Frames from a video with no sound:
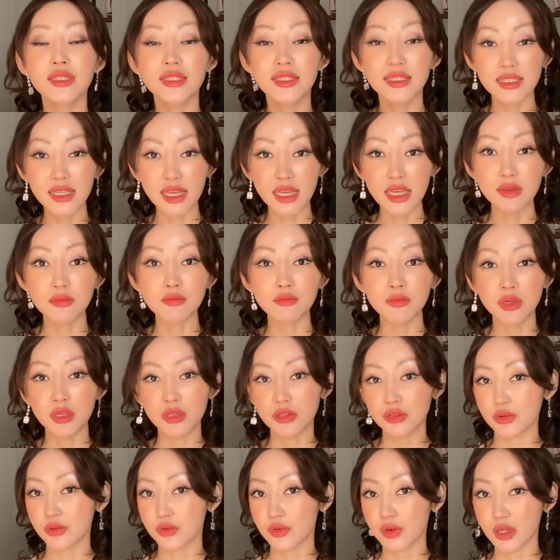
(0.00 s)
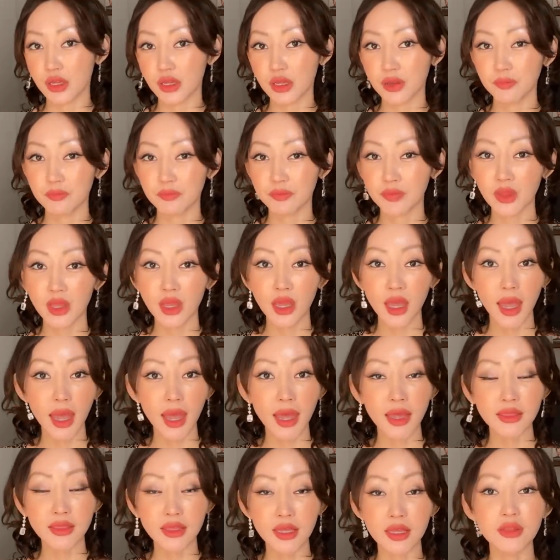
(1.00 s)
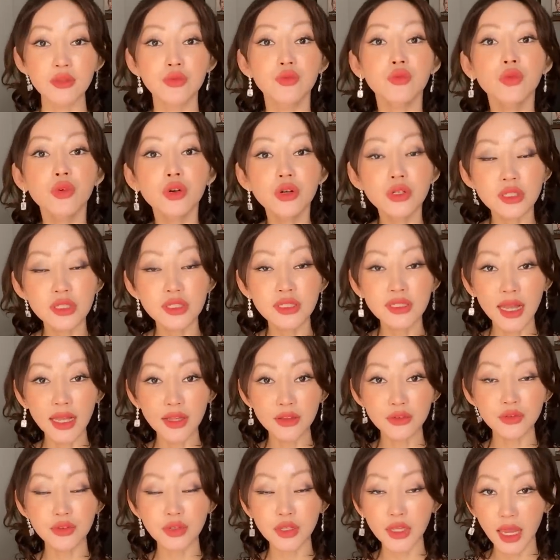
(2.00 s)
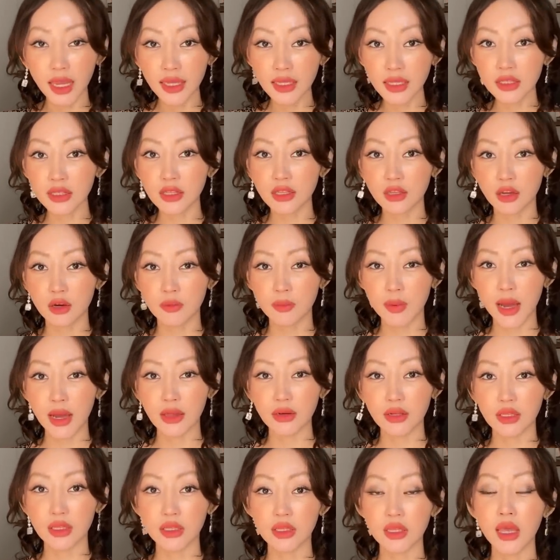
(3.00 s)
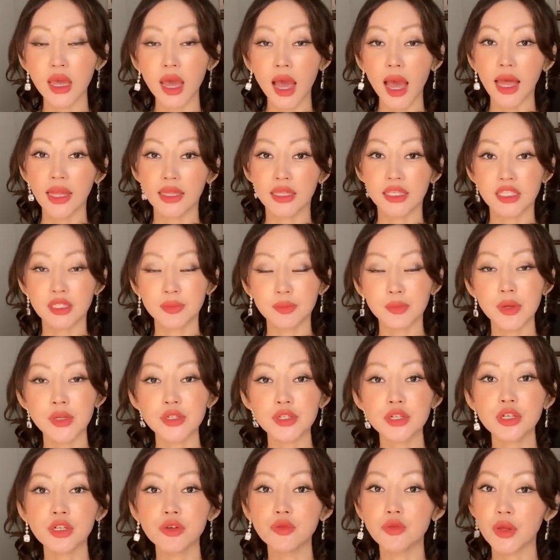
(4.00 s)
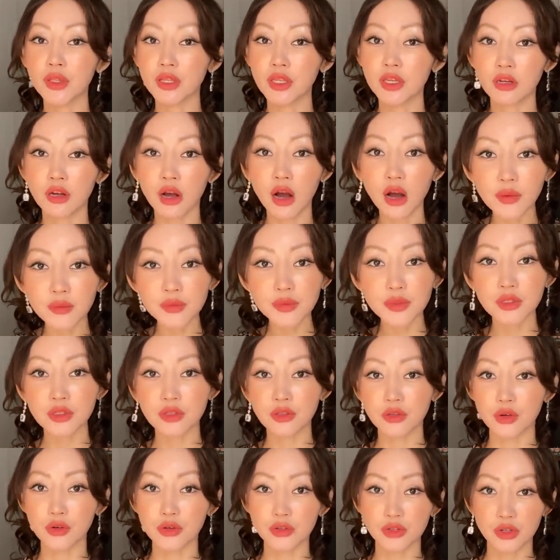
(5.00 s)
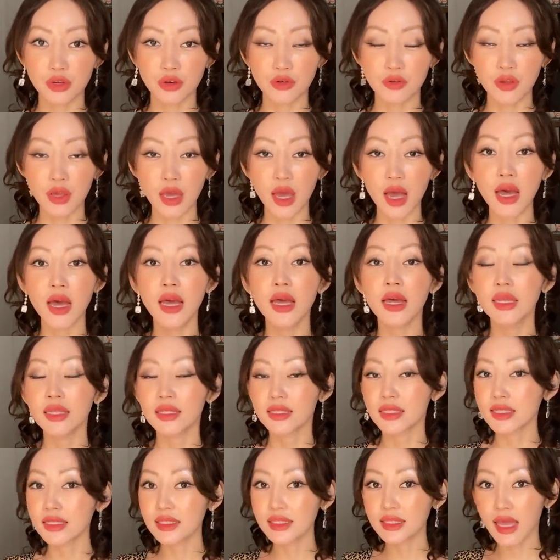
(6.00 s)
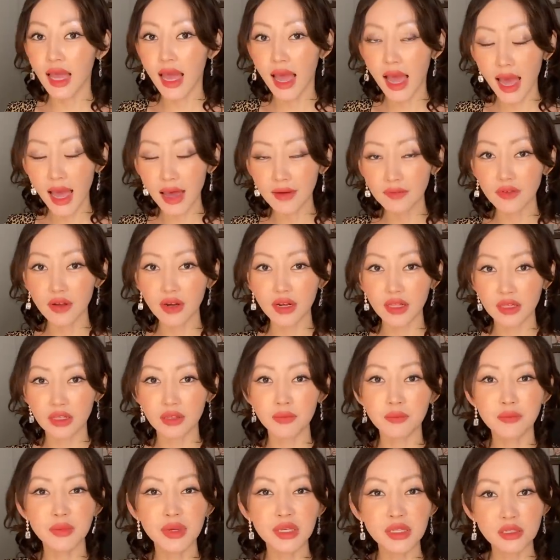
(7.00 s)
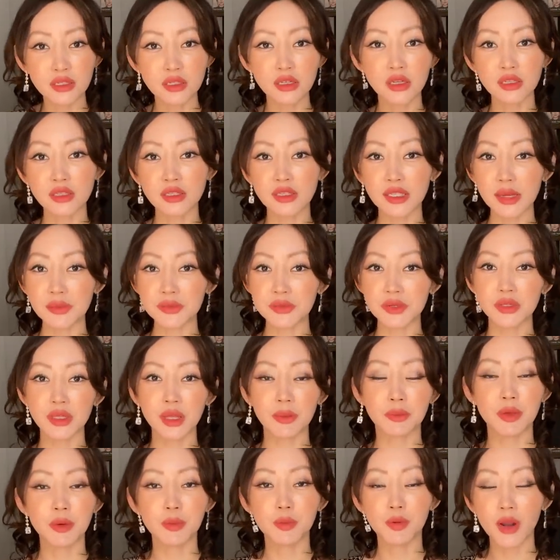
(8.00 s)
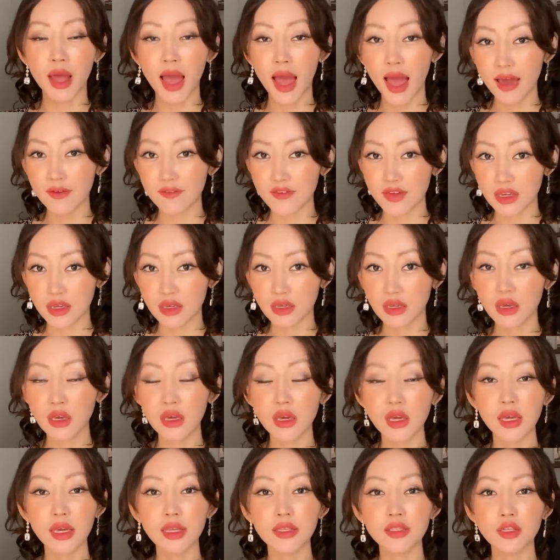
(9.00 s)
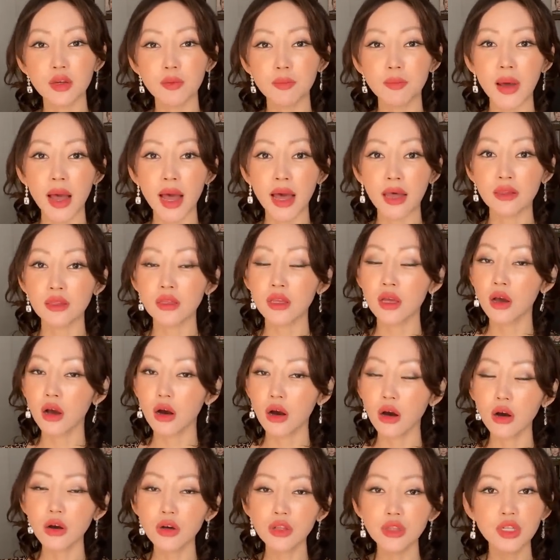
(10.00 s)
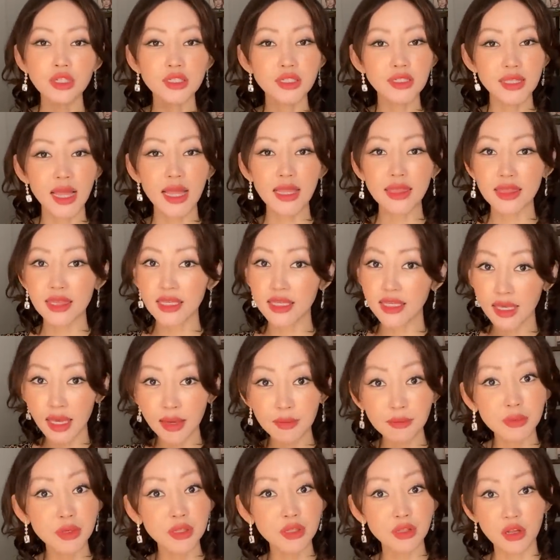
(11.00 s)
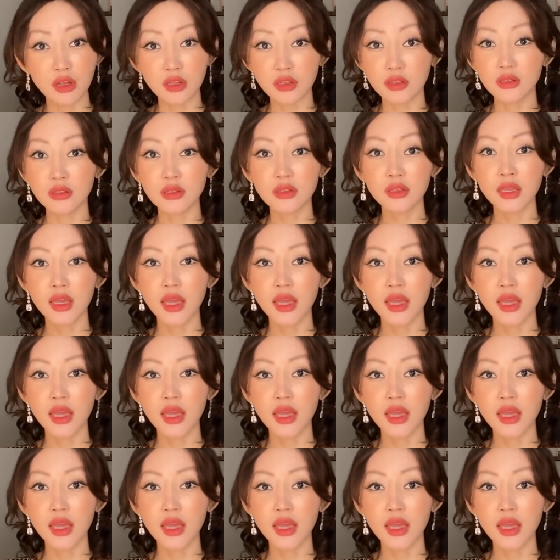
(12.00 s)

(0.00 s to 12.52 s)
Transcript: same misery, and then world is not doing anything about it. And especially when it comes to North Korea, this have like the misconception that people are having. It's about, oh, there's nothing can be done,